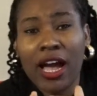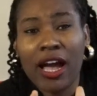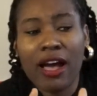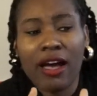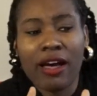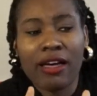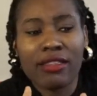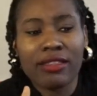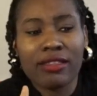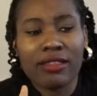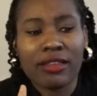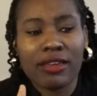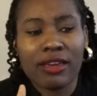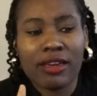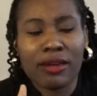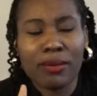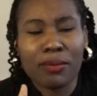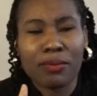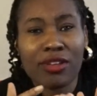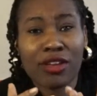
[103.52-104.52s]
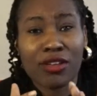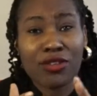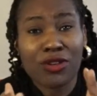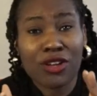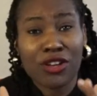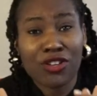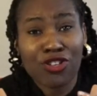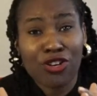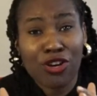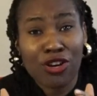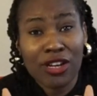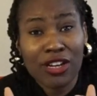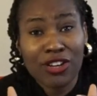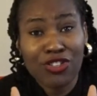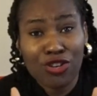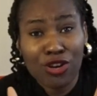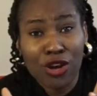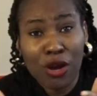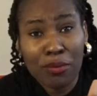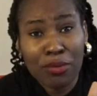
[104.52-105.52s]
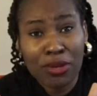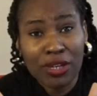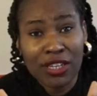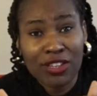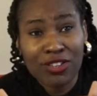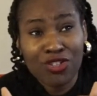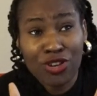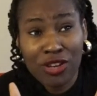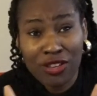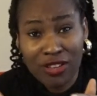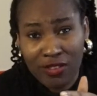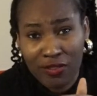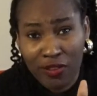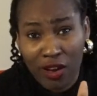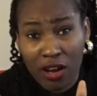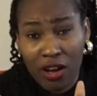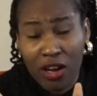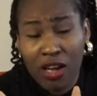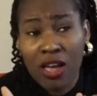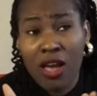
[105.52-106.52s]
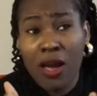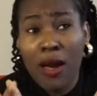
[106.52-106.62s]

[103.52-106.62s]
and Tier 2 intra-company transfer.